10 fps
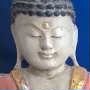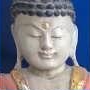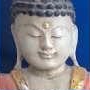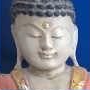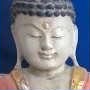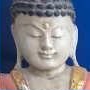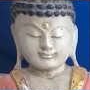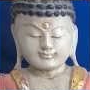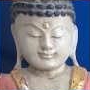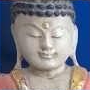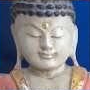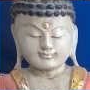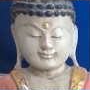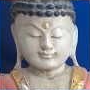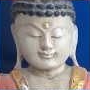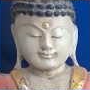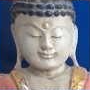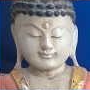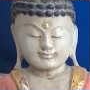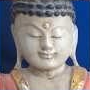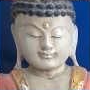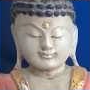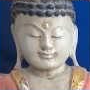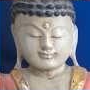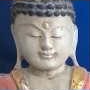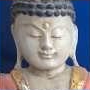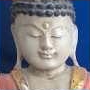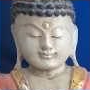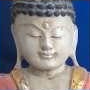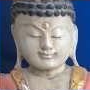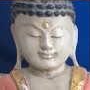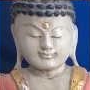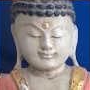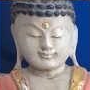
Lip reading: (no one is talking)